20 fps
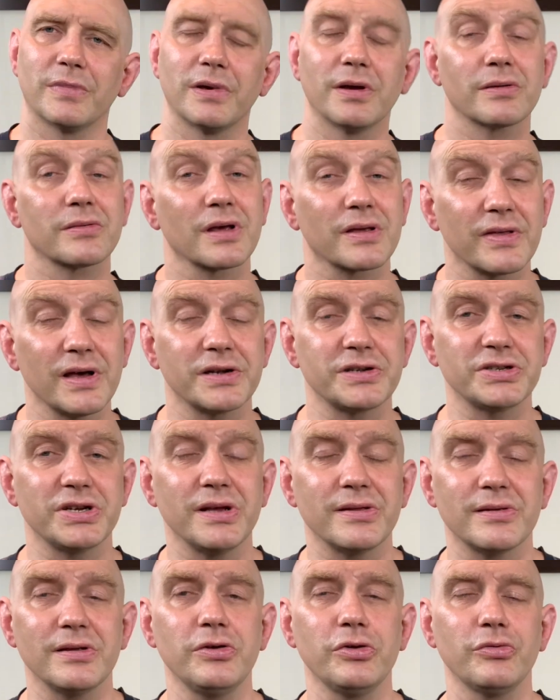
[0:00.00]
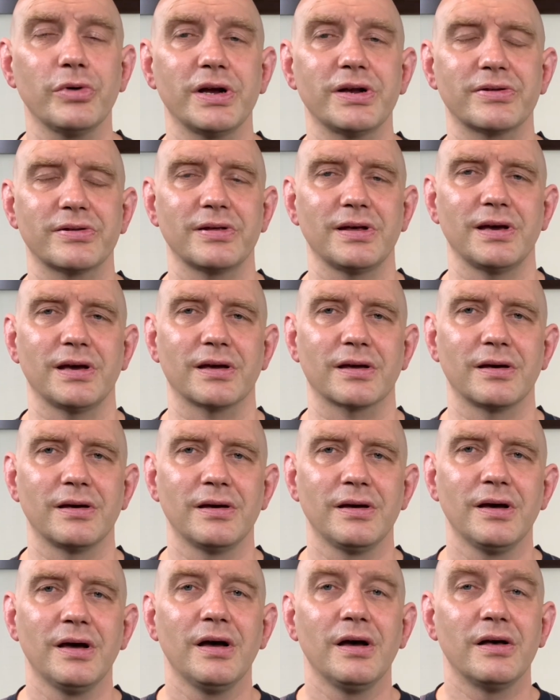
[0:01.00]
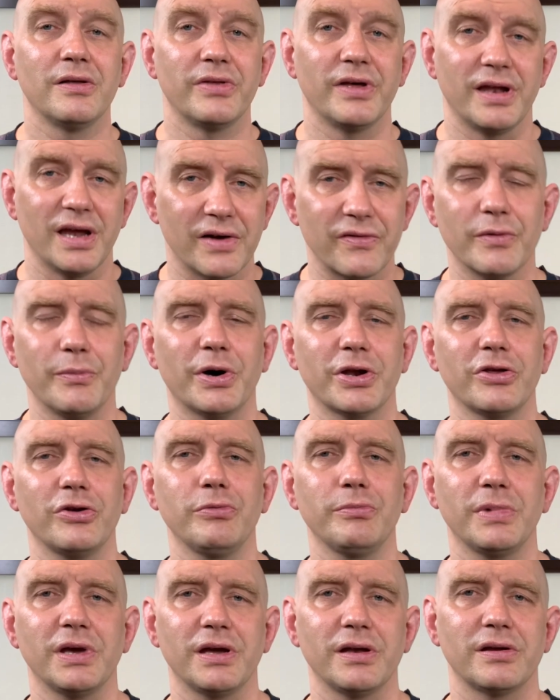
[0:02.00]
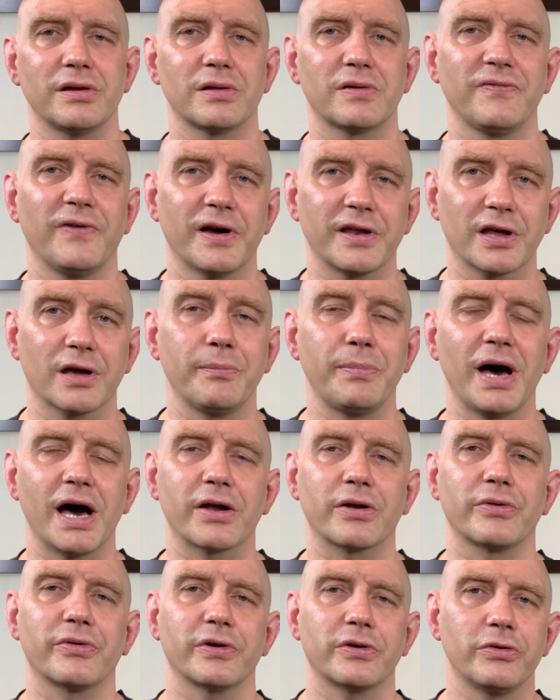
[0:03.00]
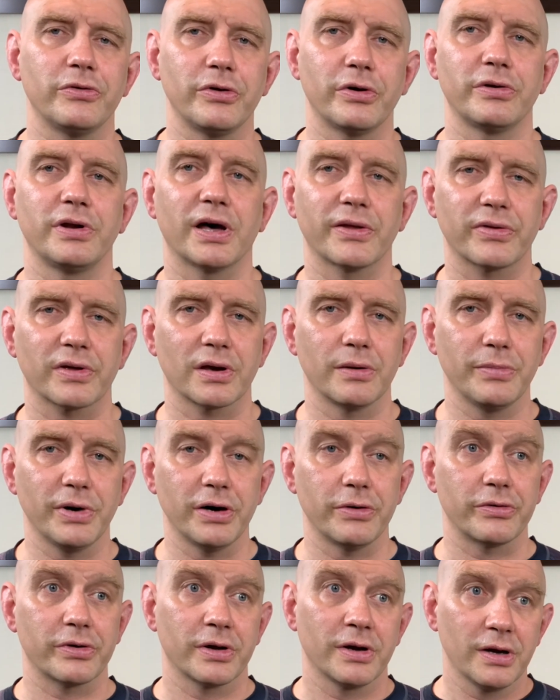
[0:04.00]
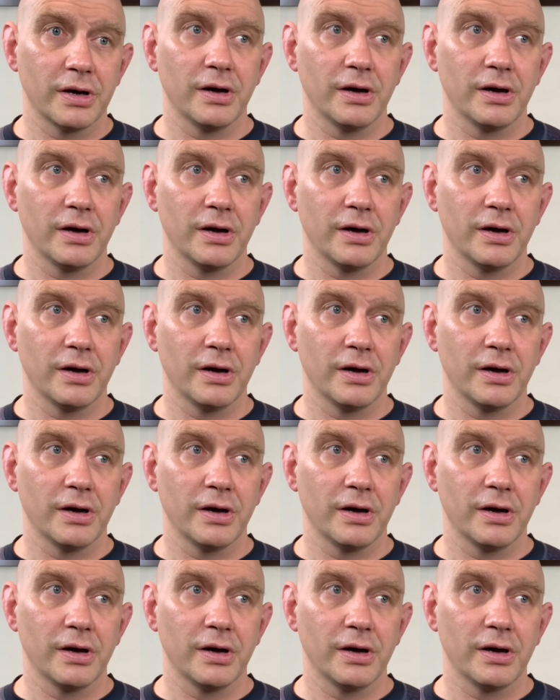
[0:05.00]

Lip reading: It's like that cheesy New Age saying that everybody you meet is fighting a battle that you know nothing about.